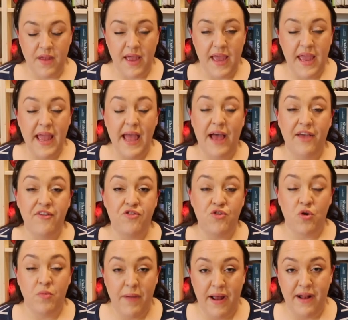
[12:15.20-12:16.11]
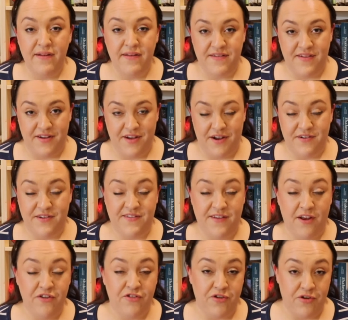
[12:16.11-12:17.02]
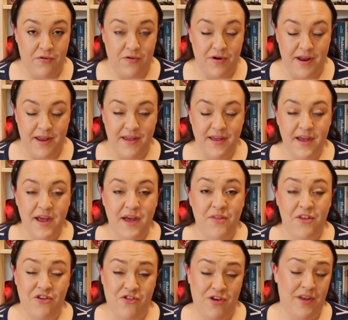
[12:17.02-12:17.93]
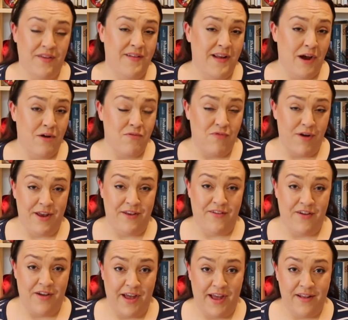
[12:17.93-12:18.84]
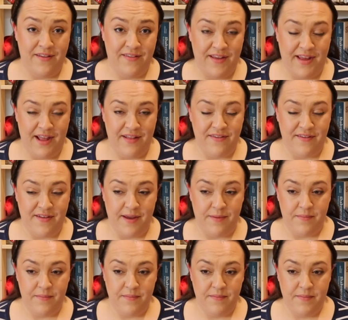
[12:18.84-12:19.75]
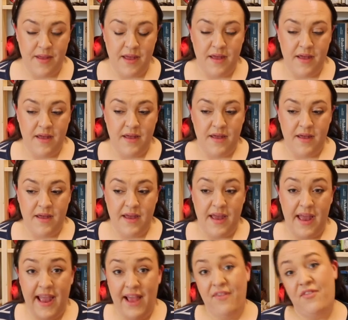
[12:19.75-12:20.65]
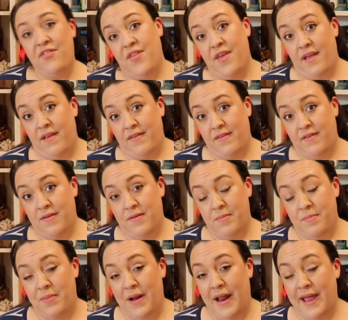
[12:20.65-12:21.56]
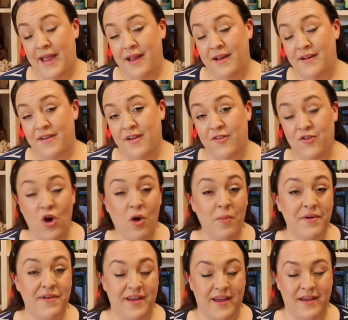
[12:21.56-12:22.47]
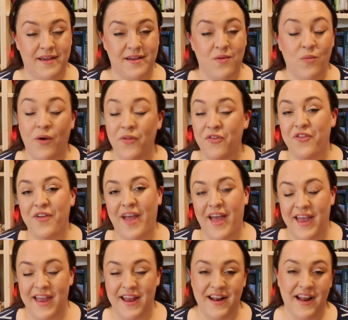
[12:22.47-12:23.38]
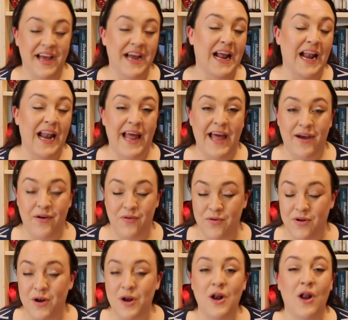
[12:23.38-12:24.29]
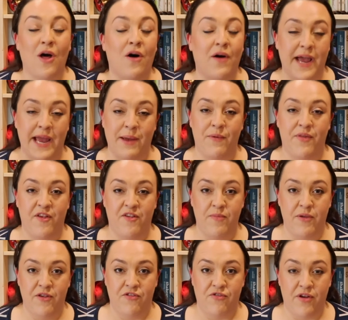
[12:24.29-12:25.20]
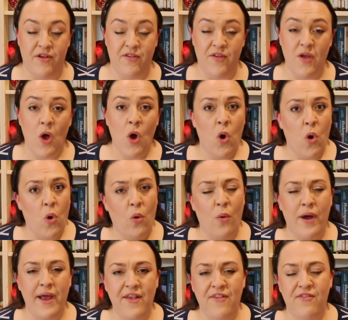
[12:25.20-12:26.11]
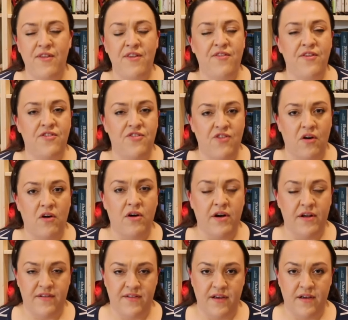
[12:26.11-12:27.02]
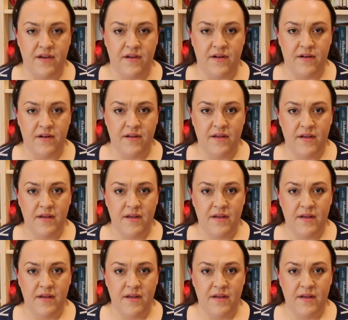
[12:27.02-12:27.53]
He has tormented her to such a degree that she has now raised her hands against him. Is this played as comedy? Once again, a clown larking with his mistress. Or is this a darker turn?